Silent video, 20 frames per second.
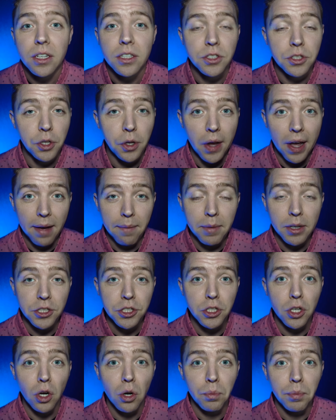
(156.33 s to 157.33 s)
So you must
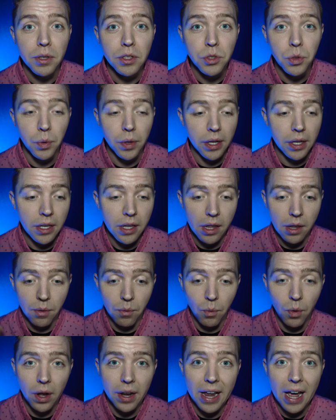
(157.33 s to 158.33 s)
show up between the
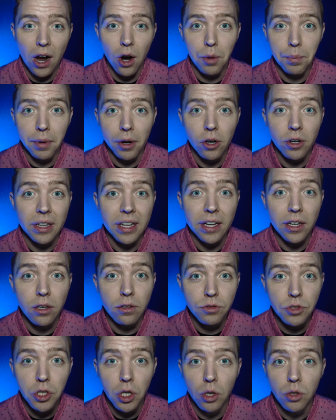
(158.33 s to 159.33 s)
1 hour period that
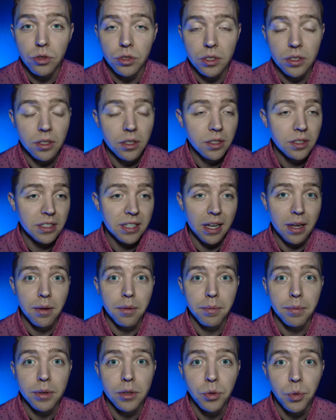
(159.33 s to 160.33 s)
you've chosen, say
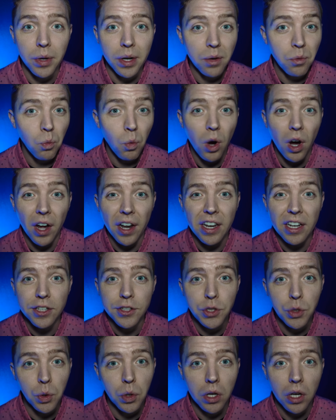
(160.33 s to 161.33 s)
between 1 and
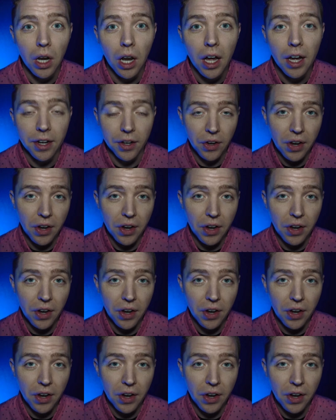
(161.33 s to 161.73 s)
2 o'clock.